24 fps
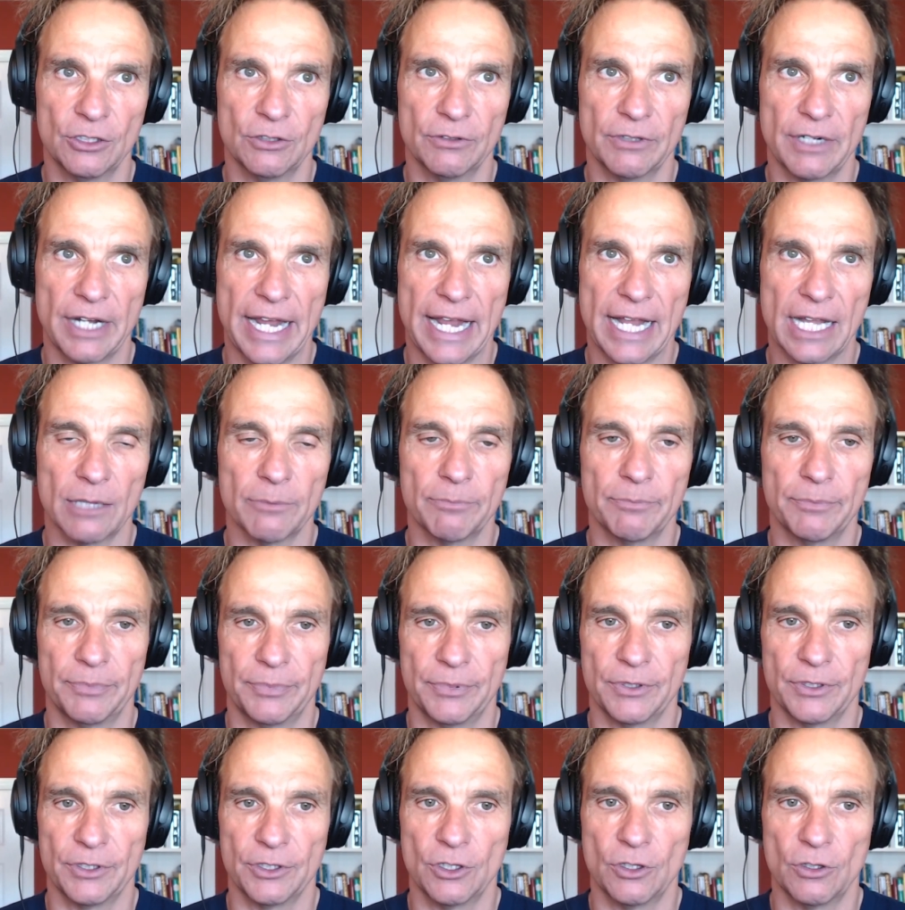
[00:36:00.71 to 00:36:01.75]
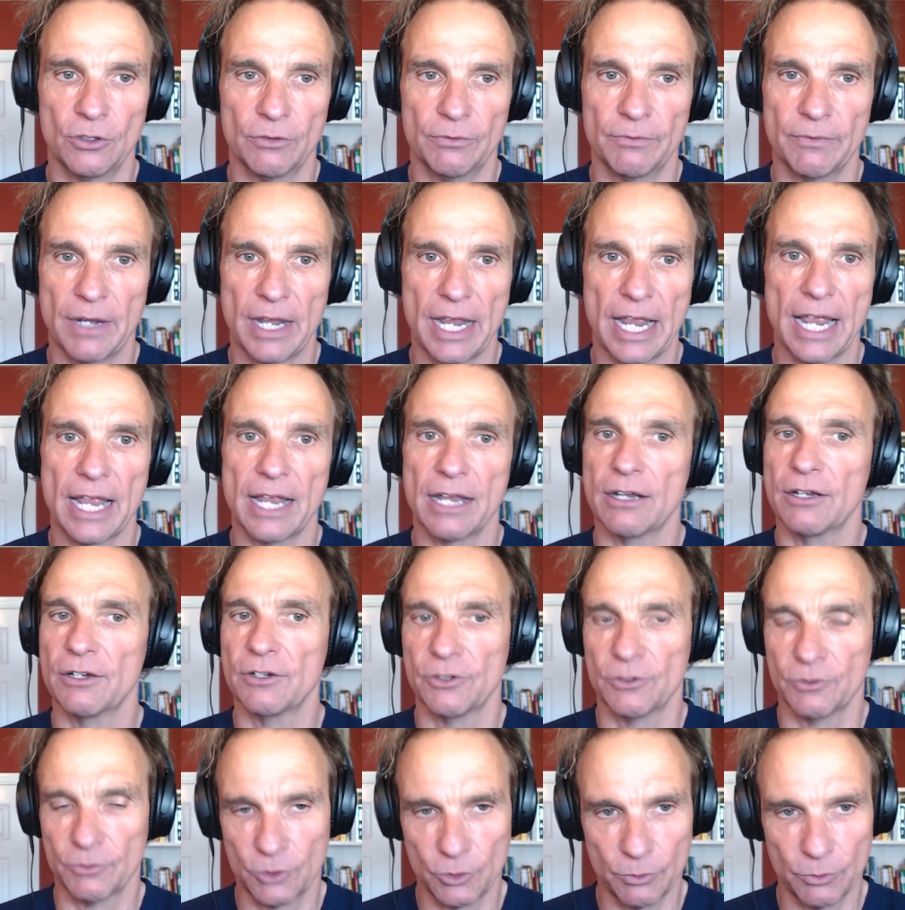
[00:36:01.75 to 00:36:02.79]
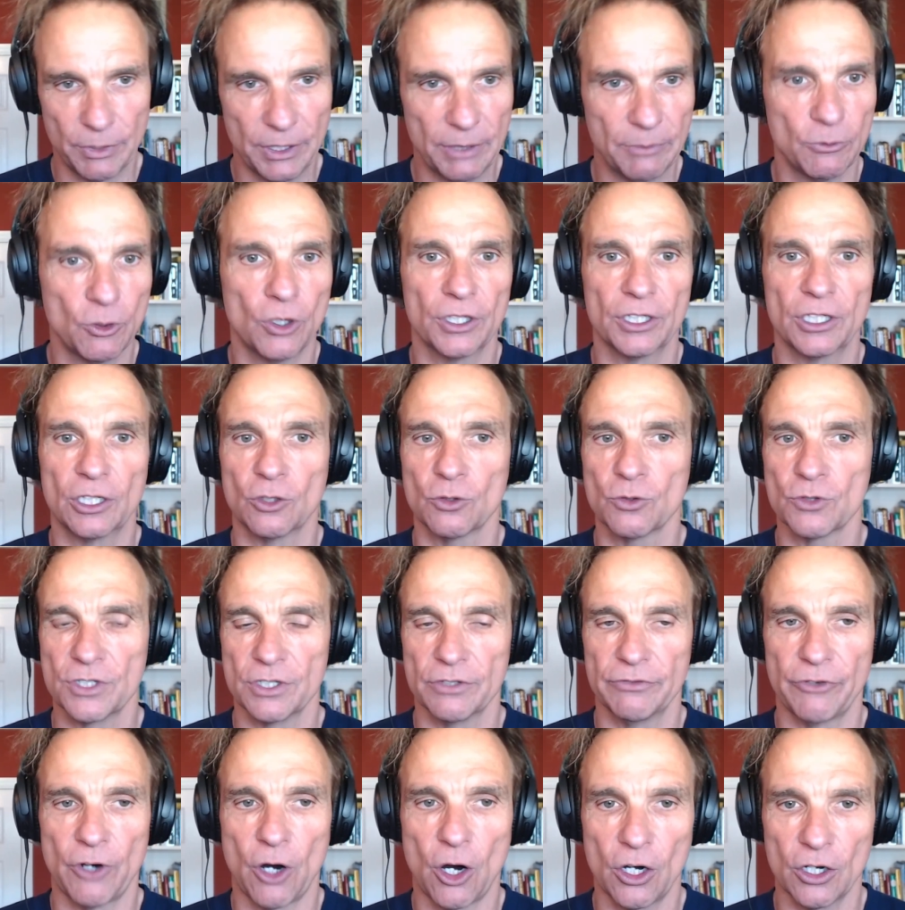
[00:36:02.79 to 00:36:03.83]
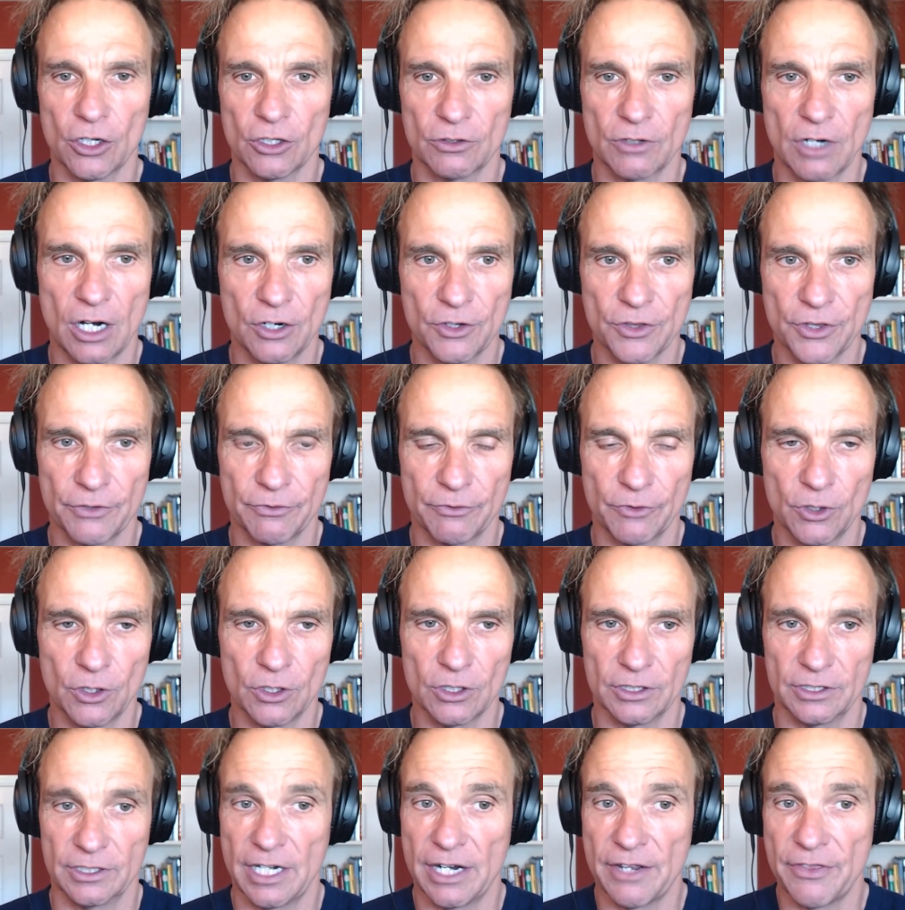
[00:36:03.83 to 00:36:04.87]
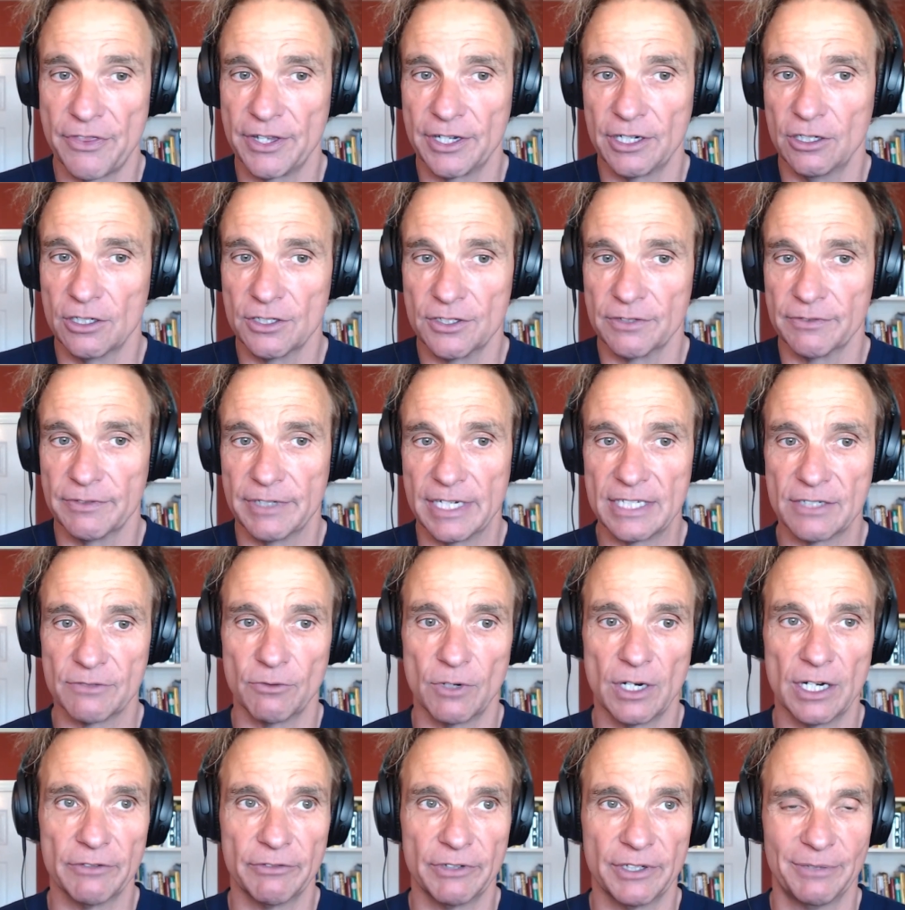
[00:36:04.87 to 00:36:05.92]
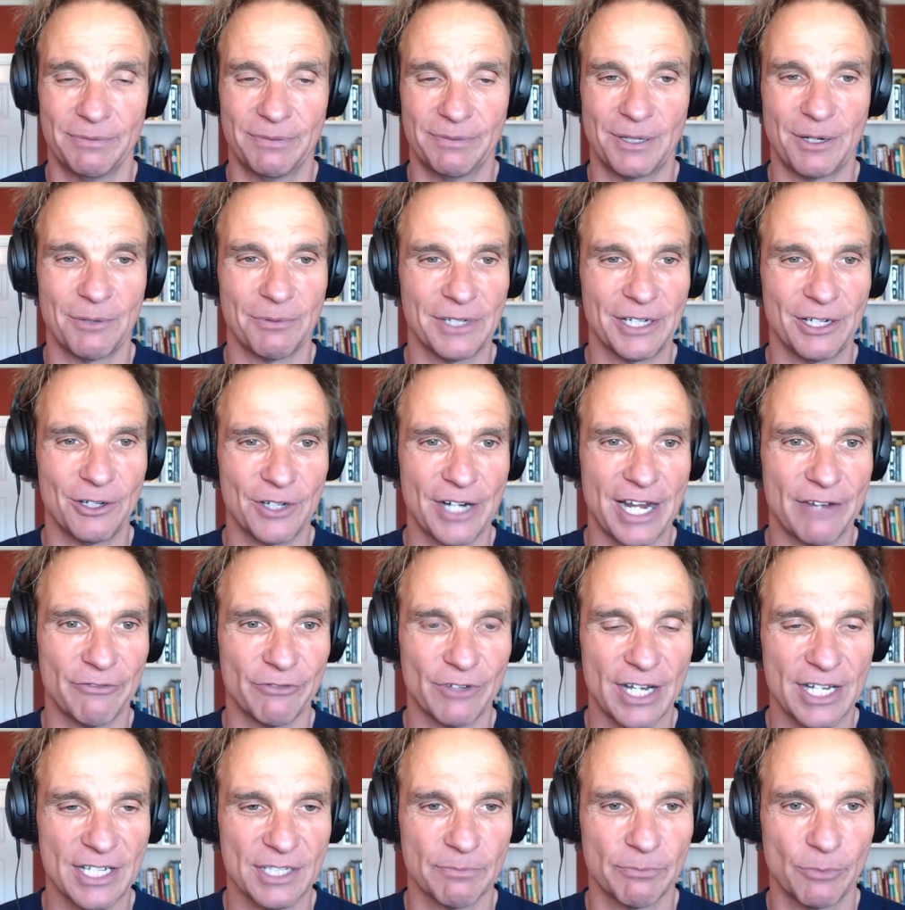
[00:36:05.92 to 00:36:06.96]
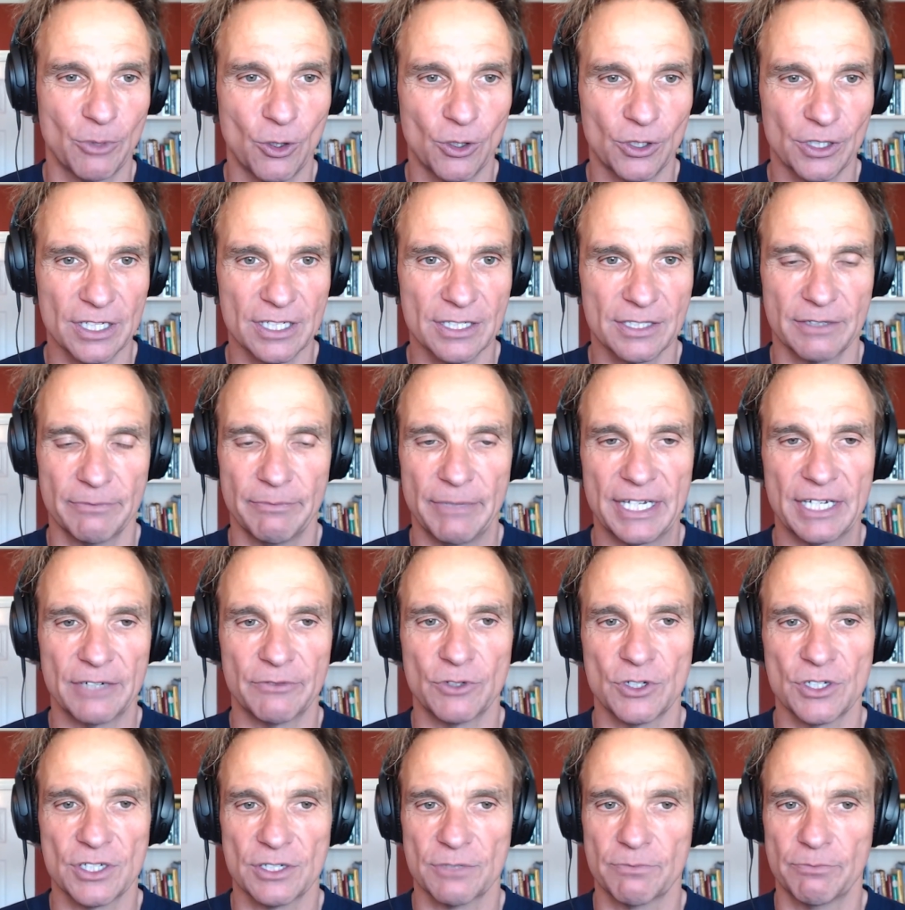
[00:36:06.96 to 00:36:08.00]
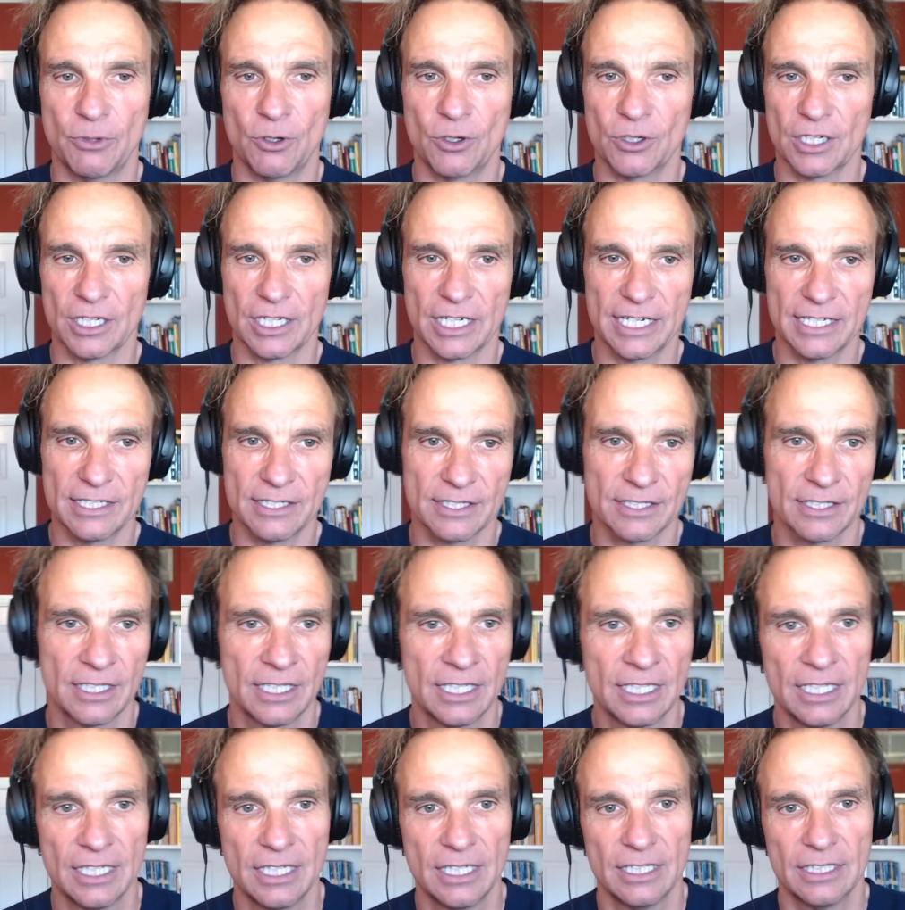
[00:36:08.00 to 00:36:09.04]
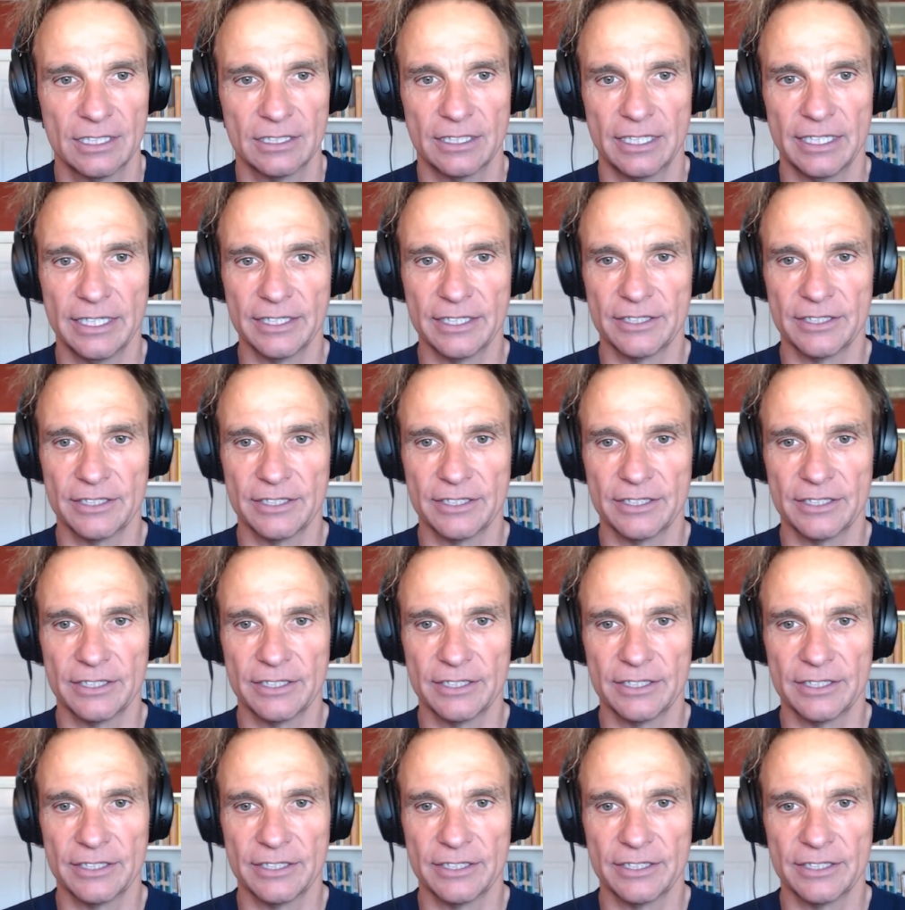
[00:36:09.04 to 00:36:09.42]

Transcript: help, to be more inclusive all around the world. And I think also that's why we're probably going to have less borders. The metaverse is borderless, right?